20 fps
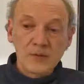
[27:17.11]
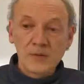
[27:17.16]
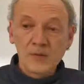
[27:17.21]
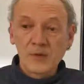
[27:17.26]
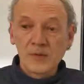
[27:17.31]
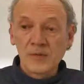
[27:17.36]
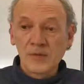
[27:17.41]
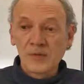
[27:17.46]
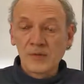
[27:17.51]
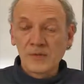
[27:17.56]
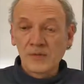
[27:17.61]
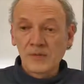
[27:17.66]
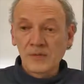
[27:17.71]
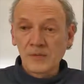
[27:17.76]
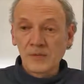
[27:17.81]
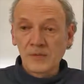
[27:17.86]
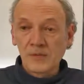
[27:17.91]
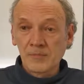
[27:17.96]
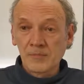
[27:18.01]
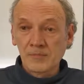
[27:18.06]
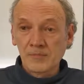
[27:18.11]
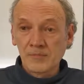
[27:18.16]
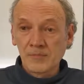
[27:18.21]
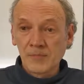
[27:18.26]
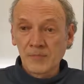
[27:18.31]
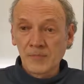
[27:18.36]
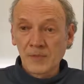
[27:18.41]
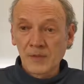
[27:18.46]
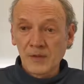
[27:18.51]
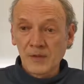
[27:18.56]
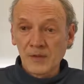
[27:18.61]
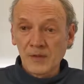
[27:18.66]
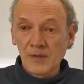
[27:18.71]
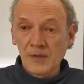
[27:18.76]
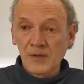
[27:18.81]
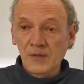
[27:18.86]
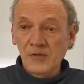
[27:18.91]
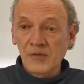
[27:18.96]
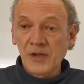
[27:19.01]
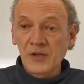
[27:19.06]
And that's
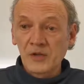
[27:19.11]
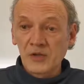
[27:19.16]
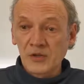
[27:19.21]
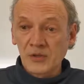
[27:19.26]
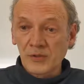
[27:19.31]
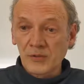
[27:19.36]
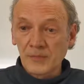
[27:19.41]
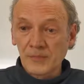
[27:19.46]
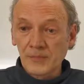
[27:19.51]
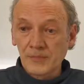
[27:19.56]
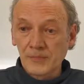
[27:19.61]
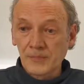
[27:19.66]
essential.